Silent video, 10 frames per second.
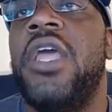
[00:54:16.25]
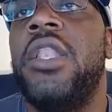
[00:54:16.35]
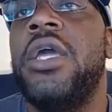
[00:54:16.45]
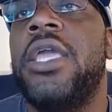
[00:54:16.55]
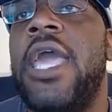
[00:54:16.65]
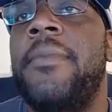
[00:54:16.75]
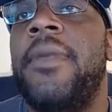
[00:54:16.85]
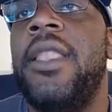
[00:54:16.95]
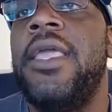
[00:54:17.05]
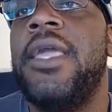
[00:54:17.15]
and look at
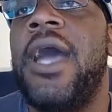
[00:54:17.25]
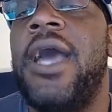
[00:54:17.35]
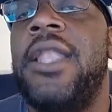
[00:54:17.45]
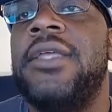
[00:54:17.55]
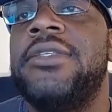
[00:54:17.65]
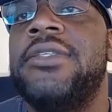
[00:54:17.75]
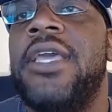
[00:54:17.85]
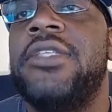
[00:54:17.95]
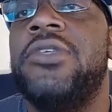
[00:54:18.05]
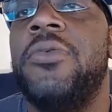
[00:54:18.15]
Malik Collins
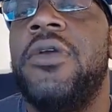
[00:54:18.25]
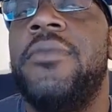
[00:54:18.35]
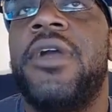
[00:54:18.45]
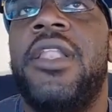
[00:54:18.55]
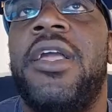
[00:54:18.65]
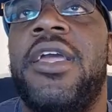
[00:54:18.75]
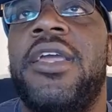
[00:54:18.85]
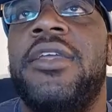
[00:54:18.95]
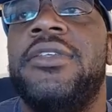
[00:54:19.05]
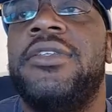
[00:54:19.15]
and Terrell
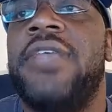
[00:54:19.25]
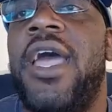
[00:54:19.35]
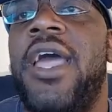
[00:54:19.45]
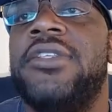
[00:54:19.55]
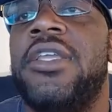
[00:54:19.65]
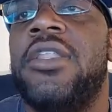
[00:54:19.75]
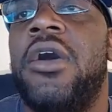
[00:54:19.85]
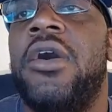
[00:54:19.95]
McClain stats, and